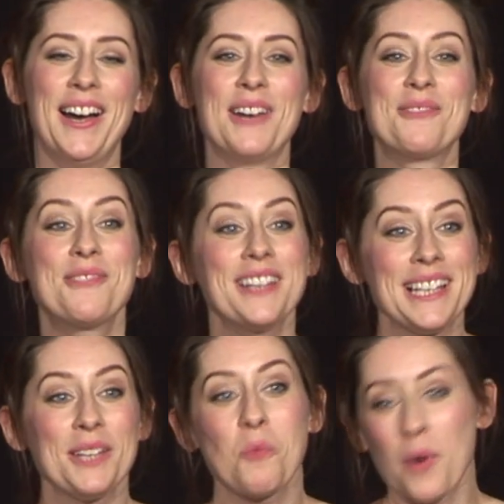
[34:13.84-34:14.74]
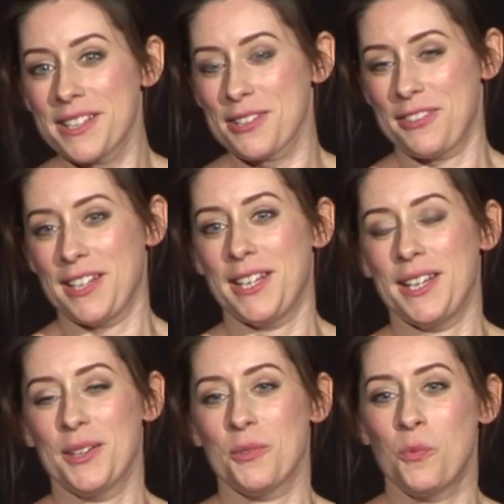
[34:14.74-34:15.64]
A really
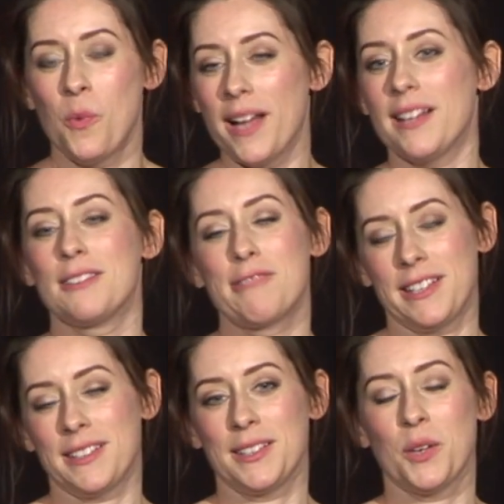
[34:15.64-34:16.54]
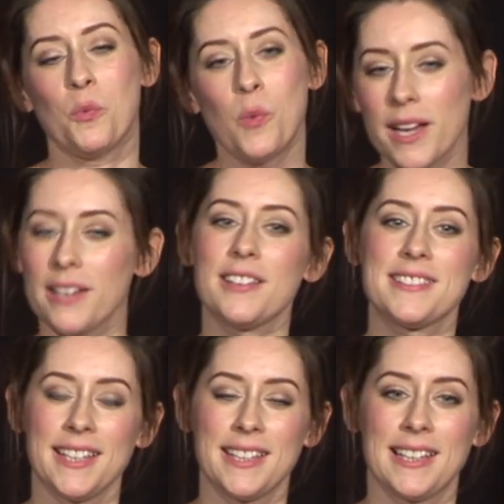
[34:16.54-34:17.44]
wonderfully well-written,
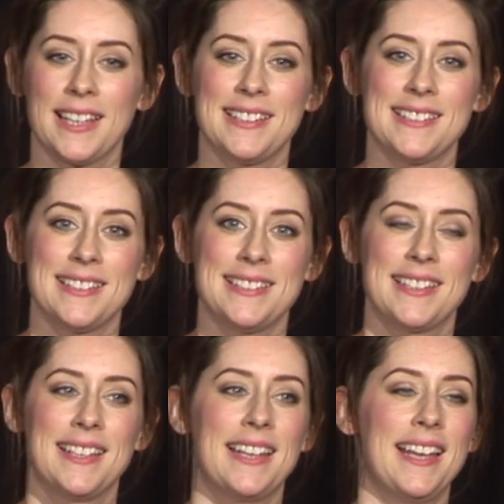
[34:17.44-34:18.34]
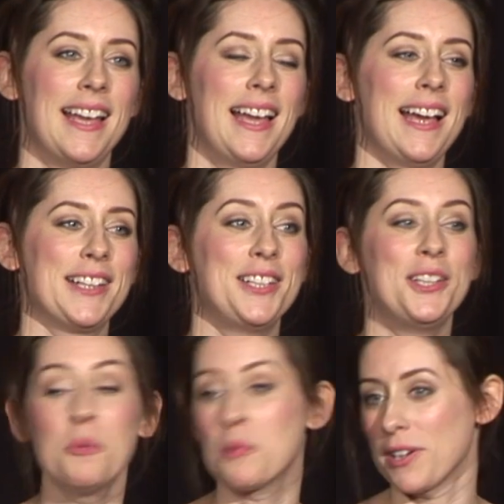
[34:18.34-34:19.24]
well-articulated and
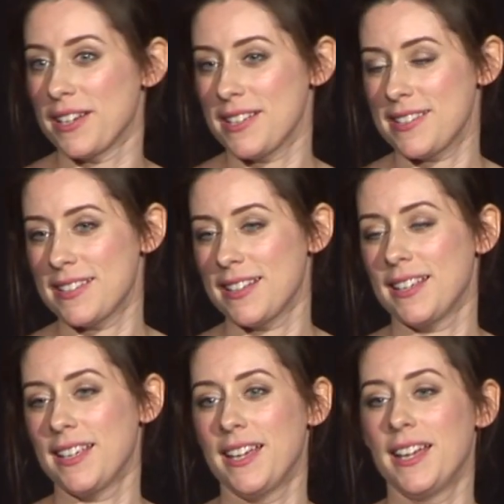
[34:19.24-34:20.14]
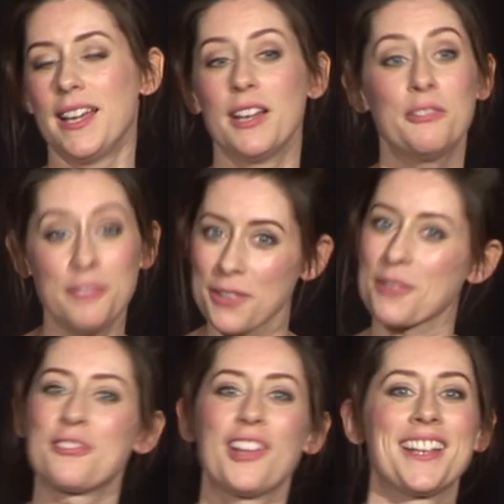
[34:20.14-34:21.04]
humorous fear
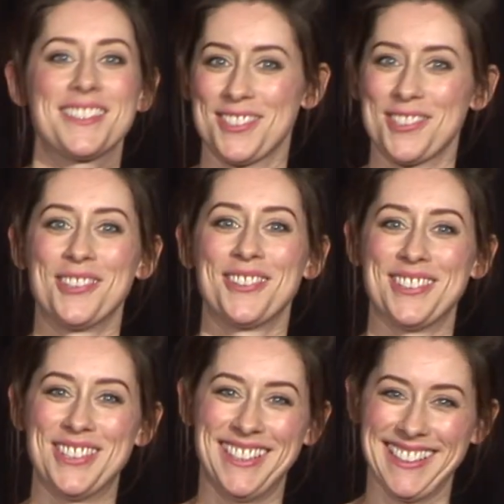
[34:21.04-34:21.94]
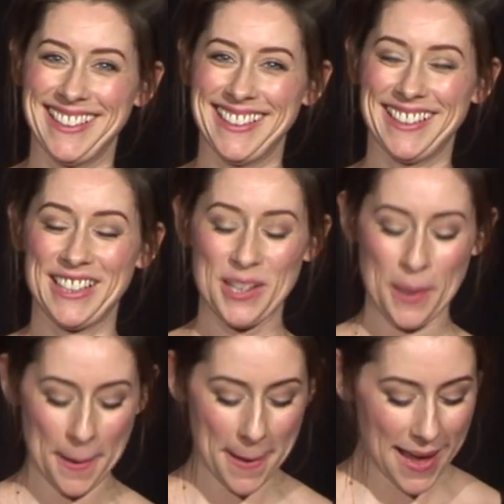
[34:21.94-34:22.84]
of flying tutorial.
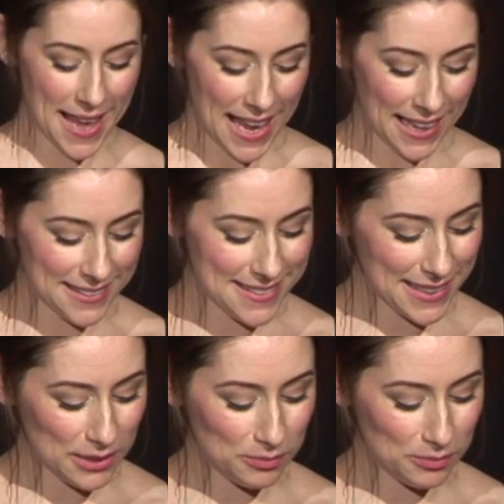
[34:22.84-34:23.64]
And